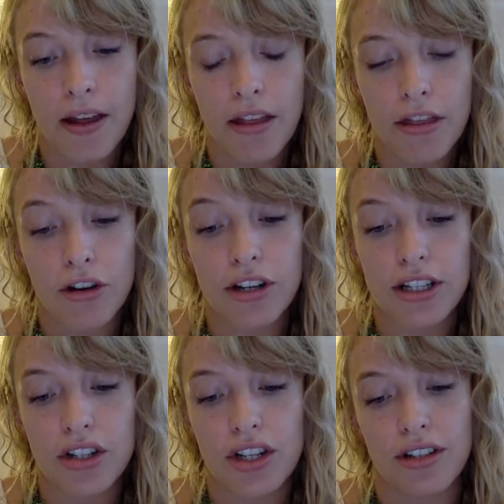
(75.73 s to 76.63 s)
3rd
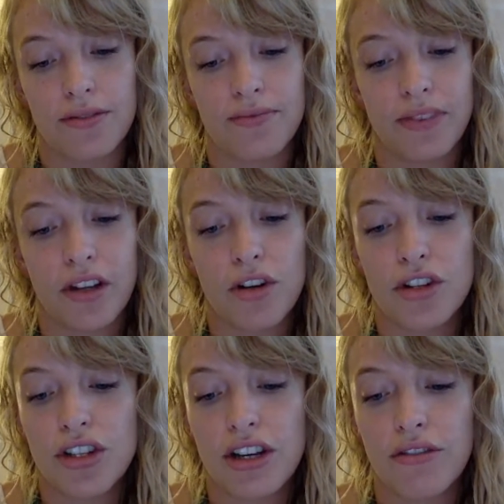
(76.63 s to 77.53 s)
edition.
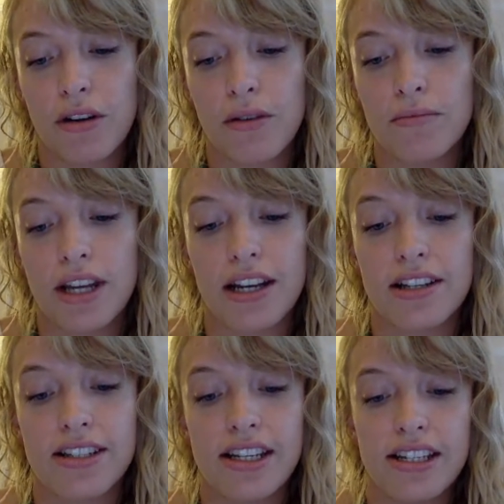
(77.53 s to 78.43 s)
Originally from
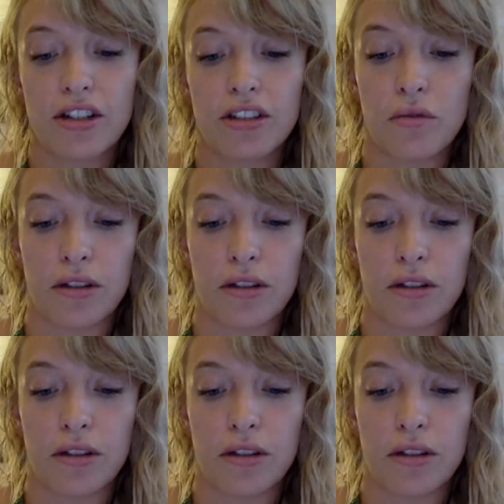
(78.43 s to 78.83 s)
Tennessee, Dr.